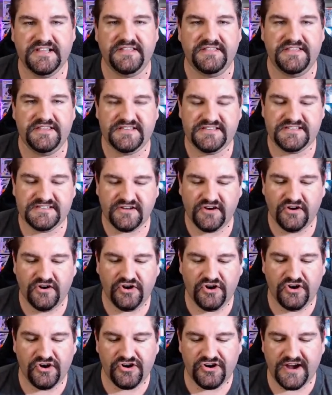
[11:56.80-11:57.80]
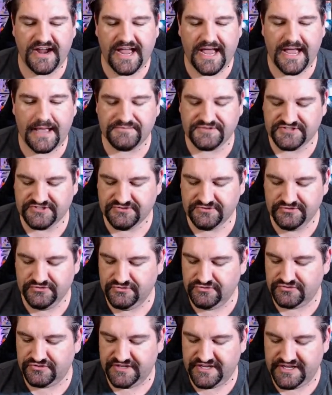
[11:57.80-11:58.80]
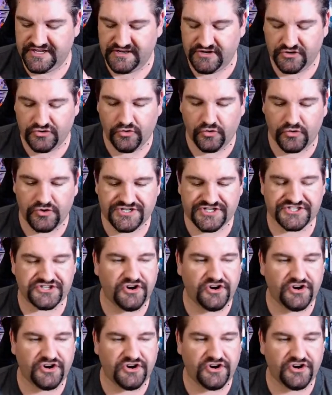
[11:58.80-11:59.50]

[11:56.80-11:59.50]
These are absolutely gorgeous